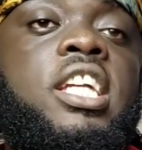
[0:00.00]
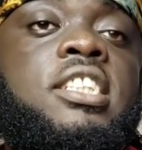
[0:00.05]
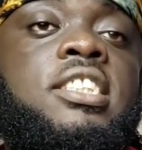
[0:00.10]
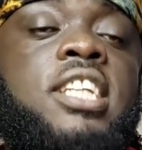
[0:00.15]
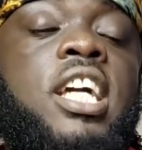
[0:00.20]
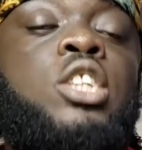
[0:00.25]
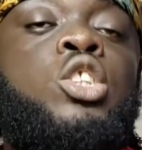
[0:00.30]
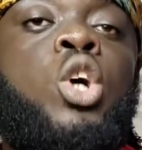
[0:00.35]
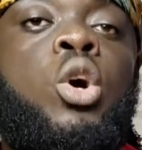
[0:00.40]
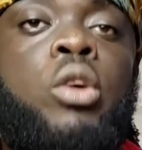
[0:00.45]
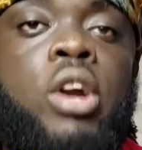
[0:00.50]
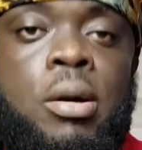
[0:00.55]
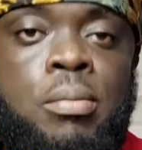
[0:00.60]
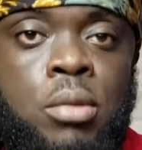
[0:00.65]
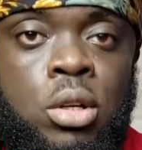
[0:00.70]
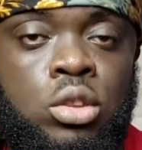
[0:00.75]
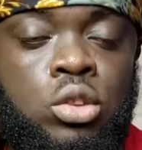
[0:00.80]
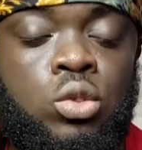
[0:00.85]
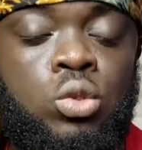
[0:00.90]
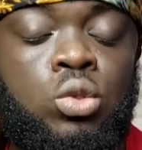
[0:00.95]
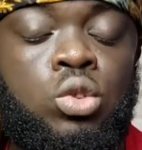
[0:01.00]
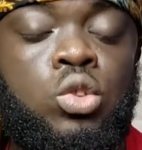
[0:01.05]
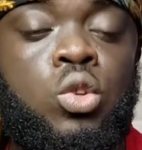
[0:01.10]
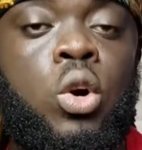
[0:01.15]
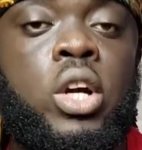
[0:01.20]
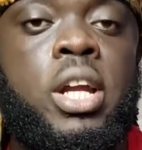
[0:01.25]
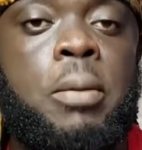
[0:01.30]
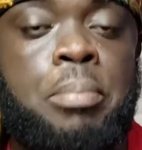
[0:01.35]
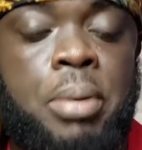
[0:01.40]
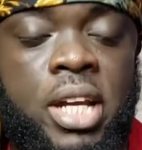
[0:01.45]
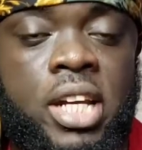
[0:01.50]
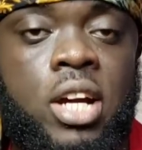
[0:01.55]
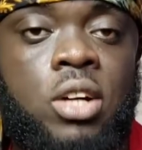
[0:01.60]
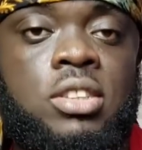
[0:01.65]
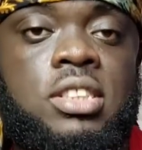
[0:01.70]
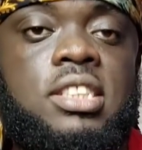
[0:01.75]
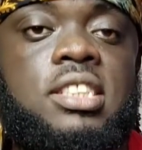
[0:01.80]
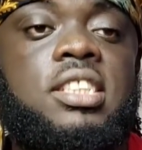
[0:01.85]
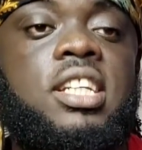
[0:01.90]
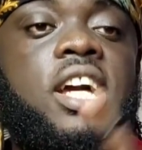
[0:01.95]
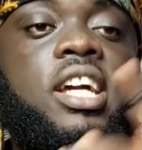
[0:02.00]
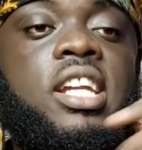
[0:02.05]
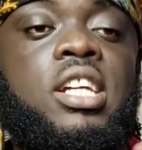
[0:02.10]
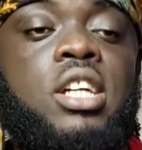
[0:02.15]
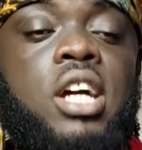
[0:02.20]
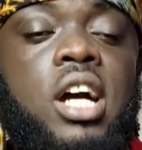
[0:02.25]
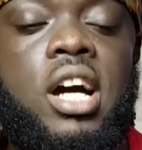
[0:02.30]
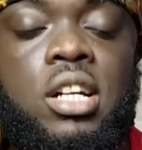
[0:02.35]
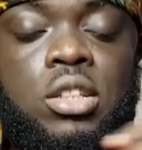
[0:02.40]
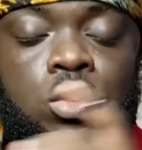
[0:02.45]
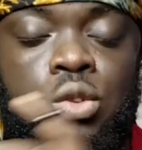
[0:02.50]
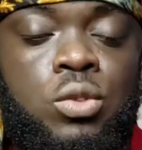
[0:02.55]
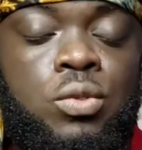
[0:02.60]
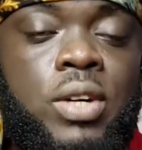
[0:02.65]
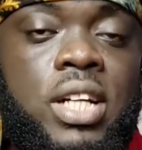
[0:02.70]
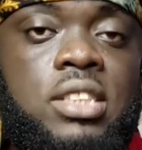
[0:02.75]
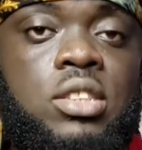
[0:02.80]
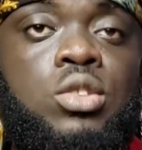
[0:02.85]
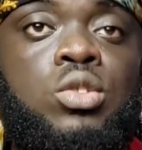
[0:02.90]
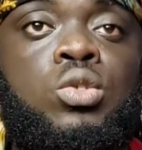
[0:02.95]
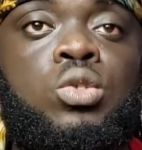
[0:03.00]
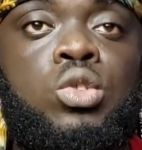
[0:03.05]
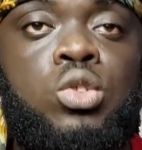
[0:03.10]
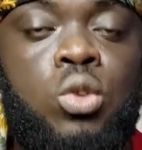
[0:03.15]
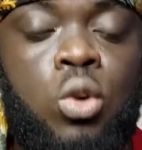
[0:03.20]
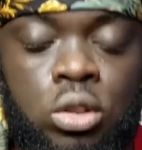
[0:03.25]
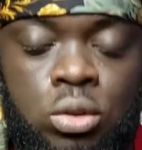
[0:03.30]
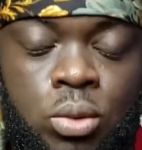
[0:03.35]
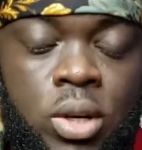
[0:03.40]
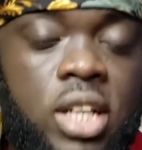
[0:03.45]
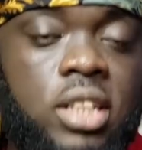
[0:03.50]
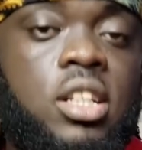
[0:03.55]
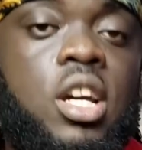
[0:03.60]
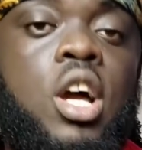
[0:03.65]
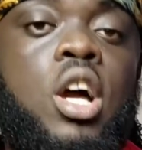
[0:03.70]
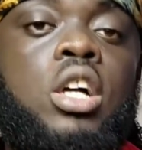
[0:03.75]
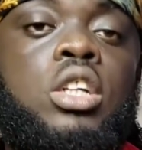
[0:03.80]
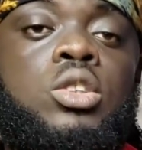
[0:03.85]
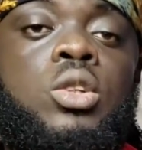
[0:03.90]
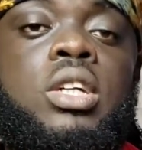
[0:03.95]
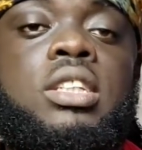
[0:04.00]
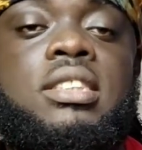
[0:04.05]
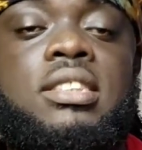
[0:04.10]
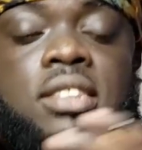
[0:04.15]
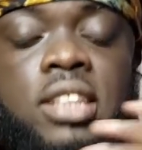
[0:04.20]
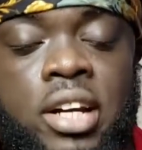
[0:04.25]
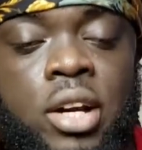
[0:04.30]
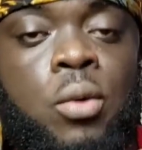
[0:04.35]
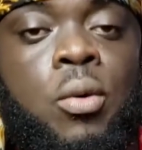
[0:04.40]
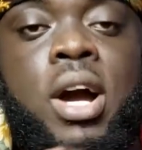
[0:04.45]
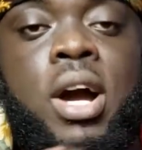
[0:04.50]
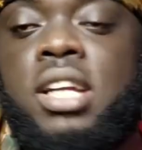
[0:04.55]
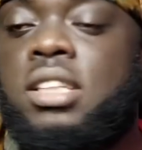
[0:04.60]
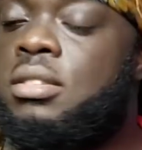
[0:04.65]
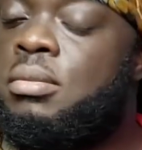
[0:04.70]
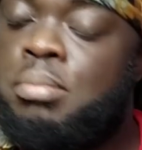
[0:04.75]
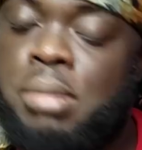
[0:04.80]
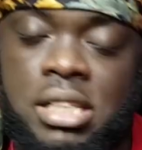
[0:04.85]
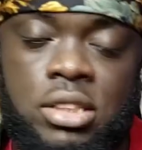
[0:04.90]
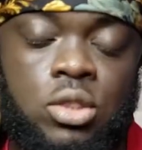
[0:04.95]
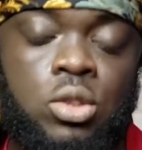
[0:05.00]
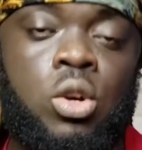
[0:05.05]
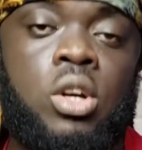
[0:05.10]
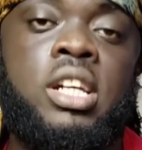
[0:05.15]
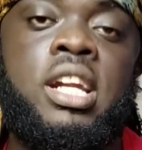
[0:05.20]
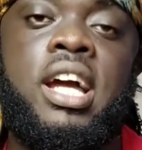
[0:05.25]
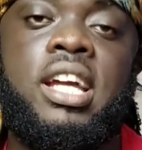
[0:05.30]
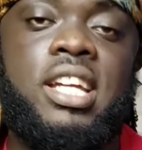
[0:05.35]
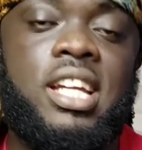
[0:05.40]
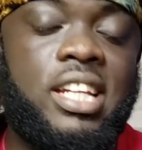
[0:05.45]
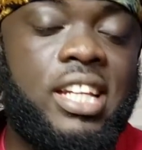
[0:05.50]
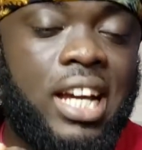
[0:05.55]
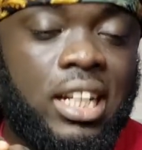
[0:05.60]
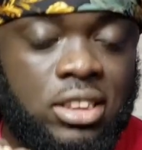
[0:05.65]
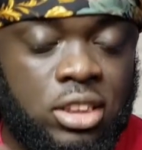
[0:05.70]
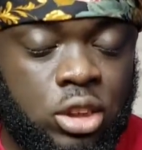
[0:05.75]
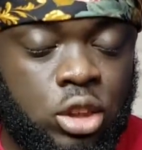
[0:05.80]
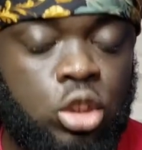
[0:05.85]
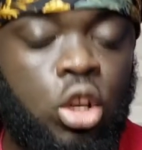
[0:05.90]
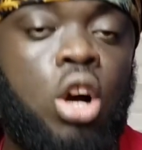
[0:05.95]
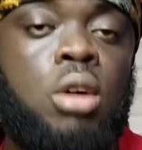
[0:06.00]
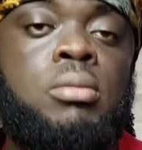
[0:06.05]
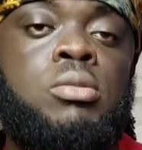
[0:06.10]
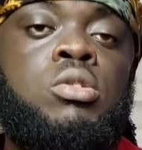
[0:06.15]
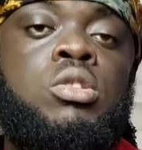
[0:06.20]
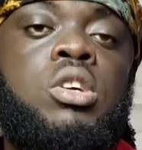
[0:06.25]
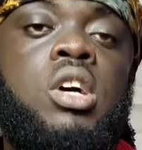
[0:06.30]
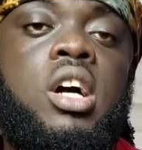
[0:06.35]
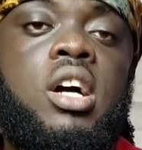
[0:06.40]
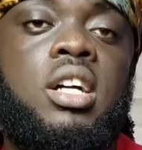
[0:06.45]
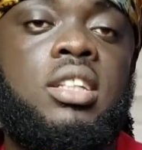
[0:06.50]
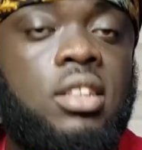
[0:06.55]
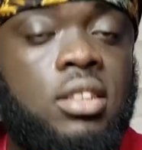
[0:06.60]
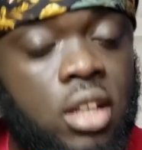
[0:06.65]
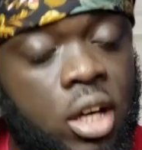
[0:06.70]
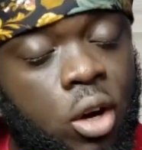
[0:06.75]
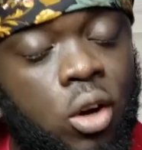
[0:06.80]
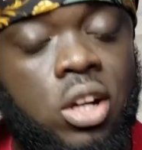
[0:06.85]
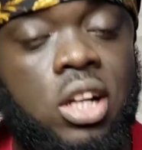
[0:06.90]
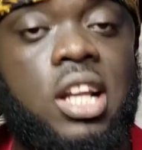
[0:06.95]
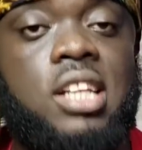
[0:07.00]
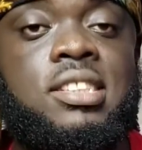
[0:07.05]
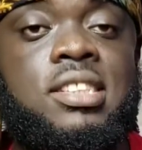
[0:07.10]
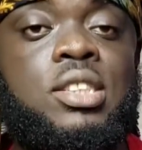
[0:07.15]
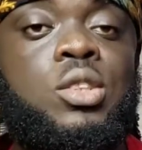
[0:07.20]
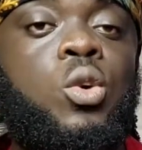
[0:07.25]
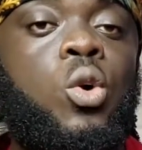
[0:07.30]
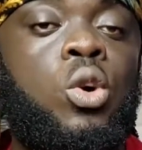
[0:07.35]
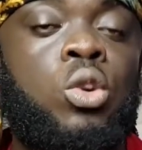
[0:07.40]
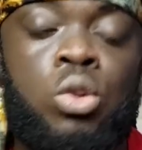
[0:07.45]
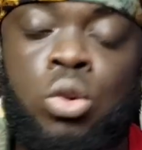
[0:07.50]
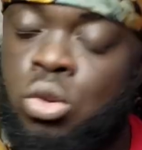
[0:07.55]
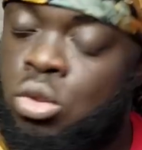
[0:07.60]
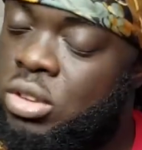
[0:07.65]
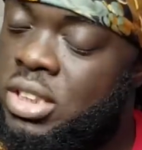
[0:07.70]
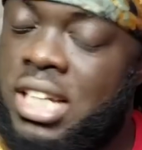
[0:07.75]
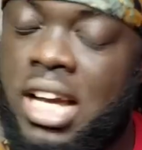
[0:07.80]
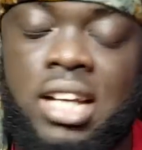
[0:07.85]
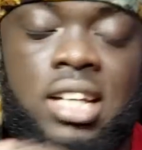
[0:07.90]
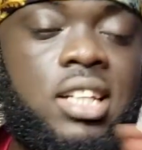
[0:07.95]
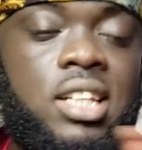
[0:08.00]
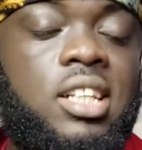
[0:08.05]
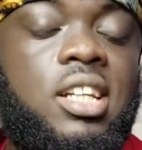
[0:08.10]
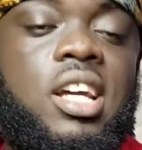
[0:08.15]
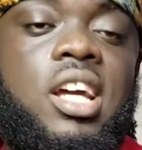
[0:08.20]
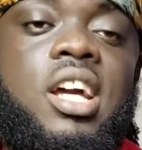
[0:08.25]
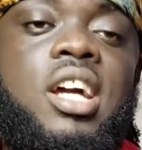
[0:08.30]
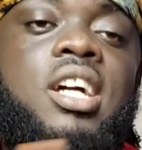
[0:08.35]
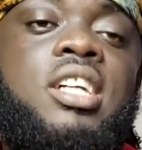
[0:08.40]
Sergio Ramos too scored a penalty, and Ansu Fati too scored one. So it's 3-1 Barcelona. Yeah, they are shum El Clasico, no Charlie.